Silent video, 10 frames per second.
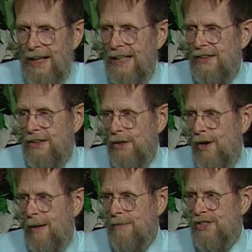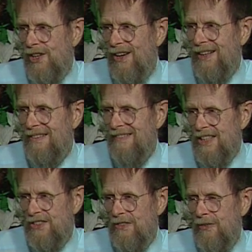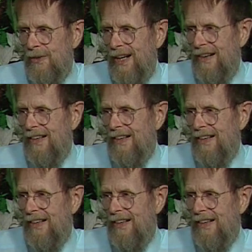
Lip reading: like the Tom Sauk Reservoir.